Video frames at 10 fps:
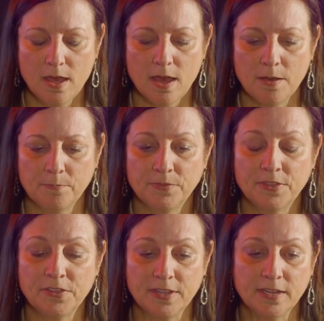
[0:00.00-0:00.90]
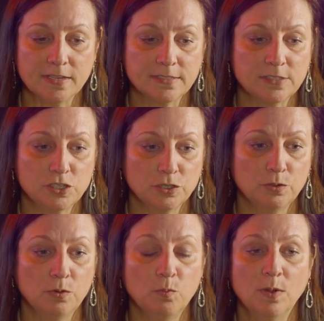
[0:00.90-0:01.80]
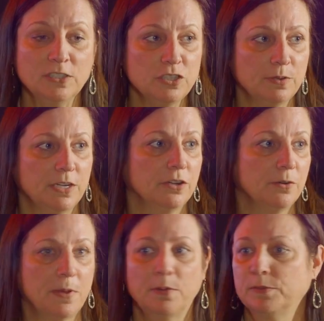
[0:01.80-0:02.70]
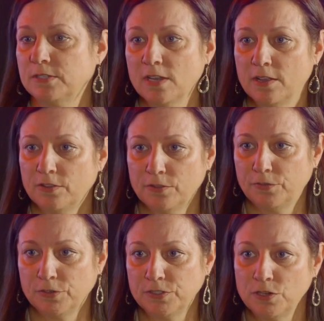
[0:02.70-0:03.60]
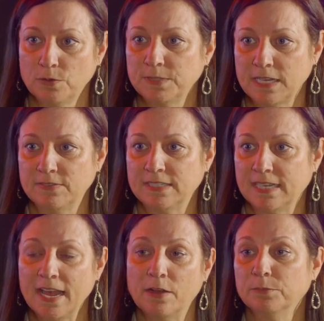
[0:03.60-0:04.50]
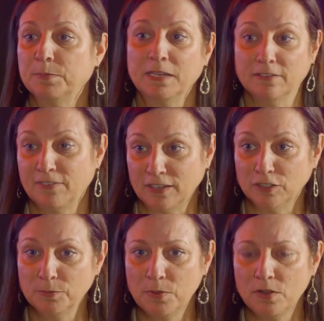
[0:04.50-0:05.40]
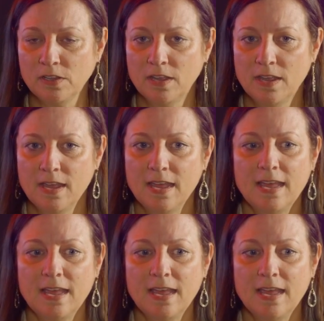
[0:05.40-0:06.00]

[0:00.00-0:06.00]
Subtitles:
The thing is, too, once you hear about the first home savings account being available, mm-hmm.